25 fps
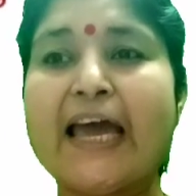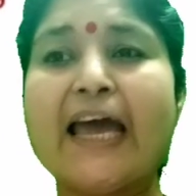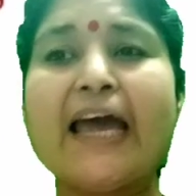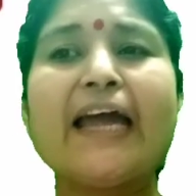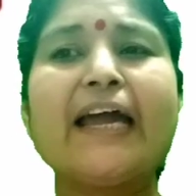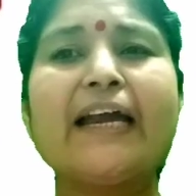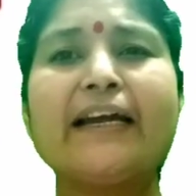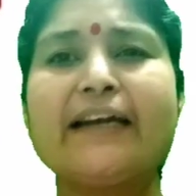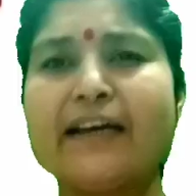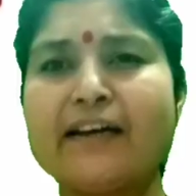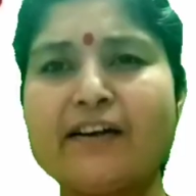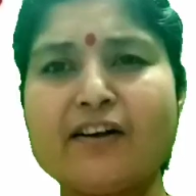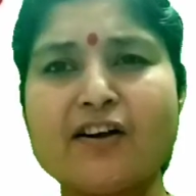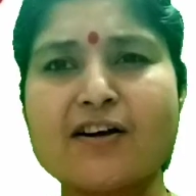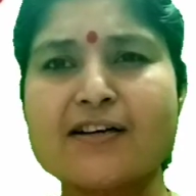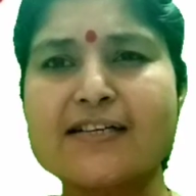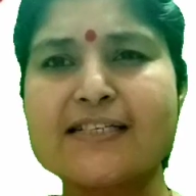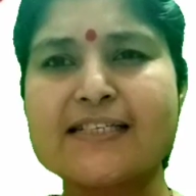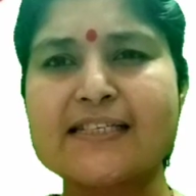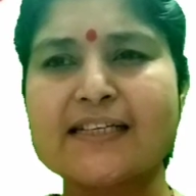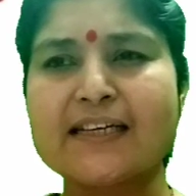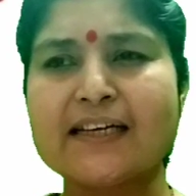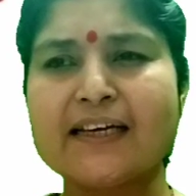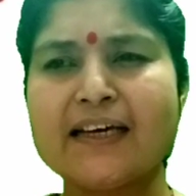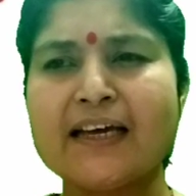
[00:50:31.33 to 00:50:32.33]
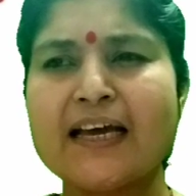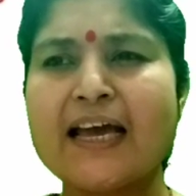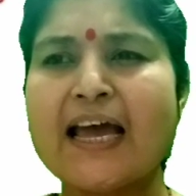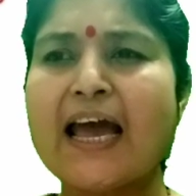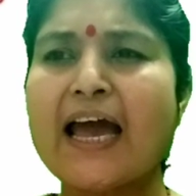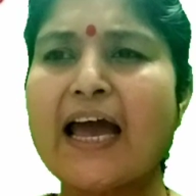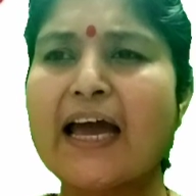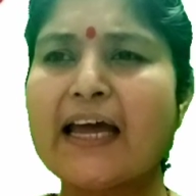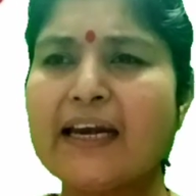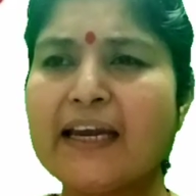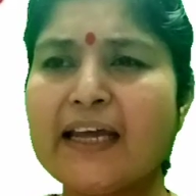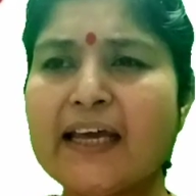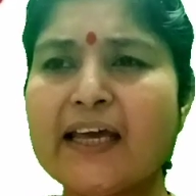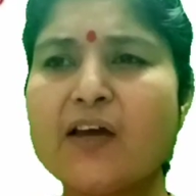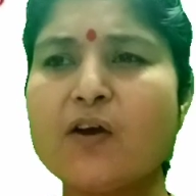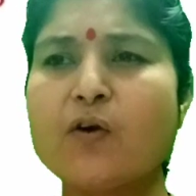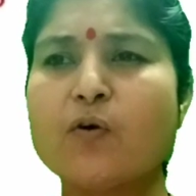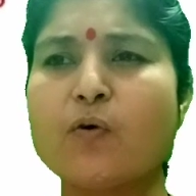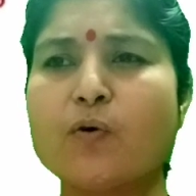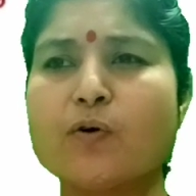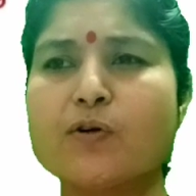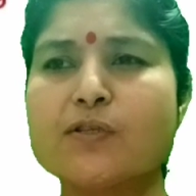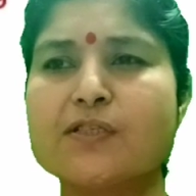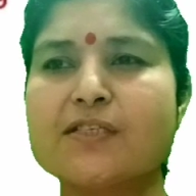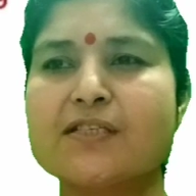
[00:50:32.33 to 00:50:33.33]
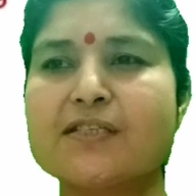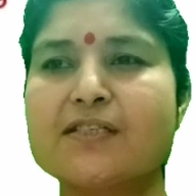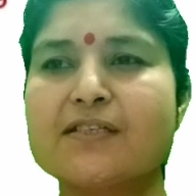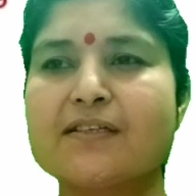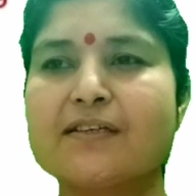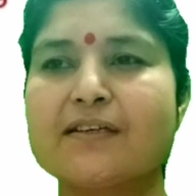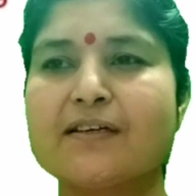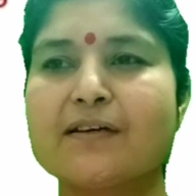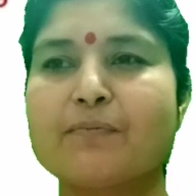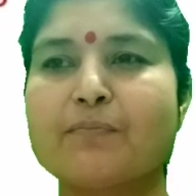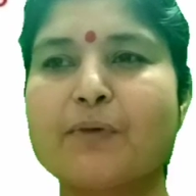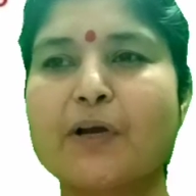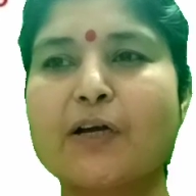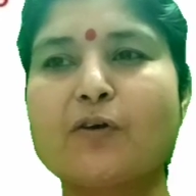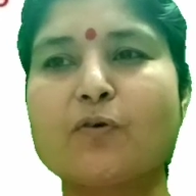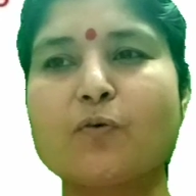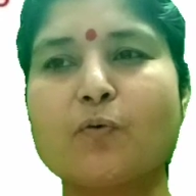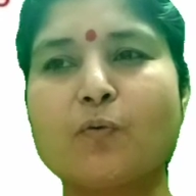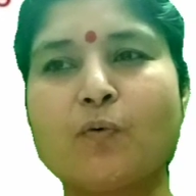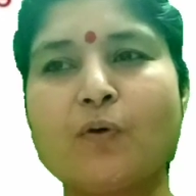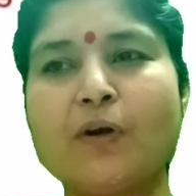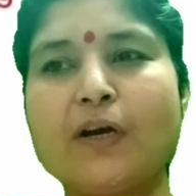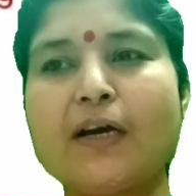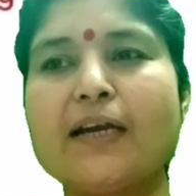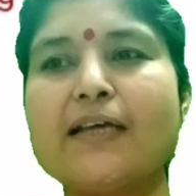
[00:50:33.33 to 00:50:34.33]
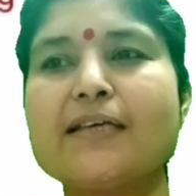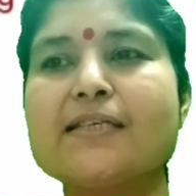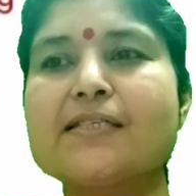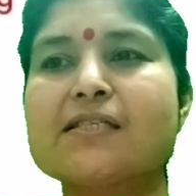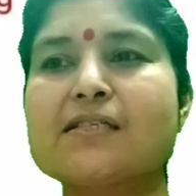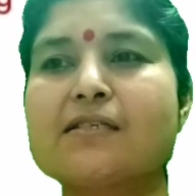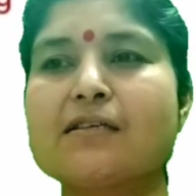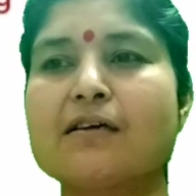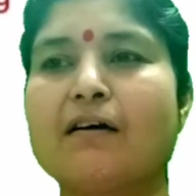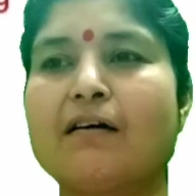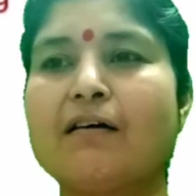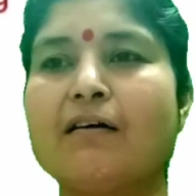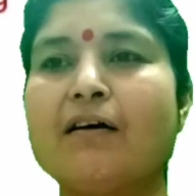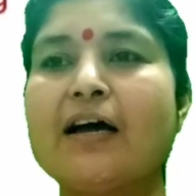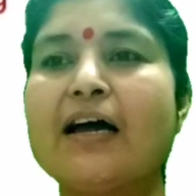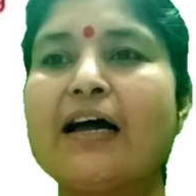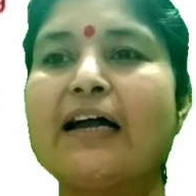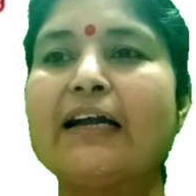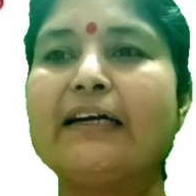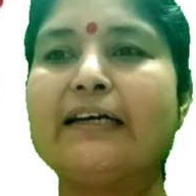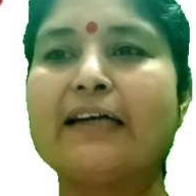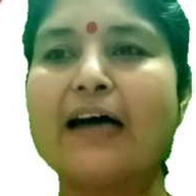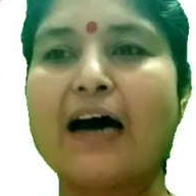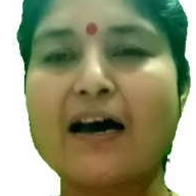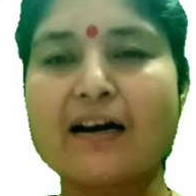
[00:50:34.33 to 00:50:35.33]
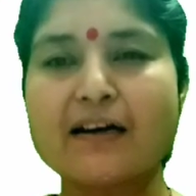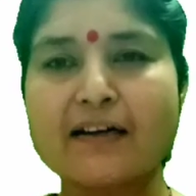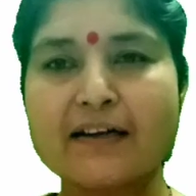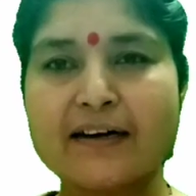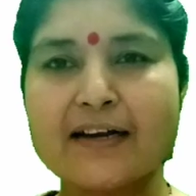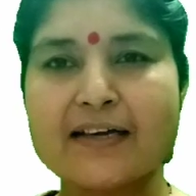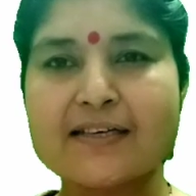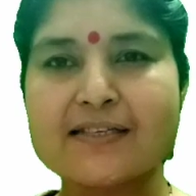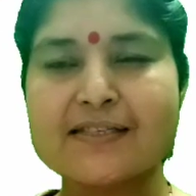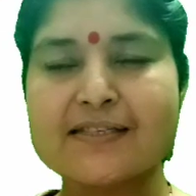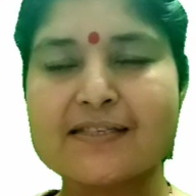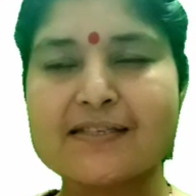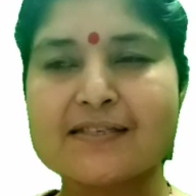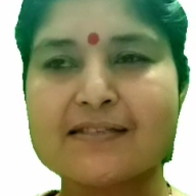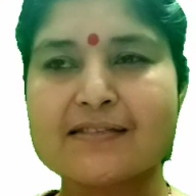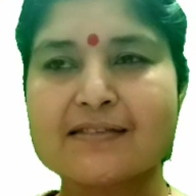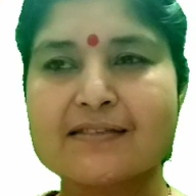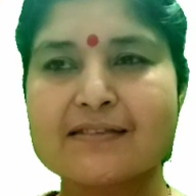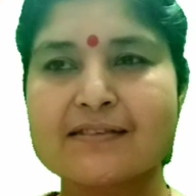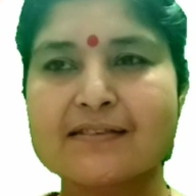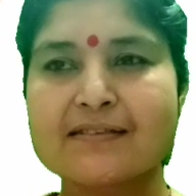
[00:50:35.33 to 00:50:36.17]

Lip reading: He did not see any ghost but only saw darkness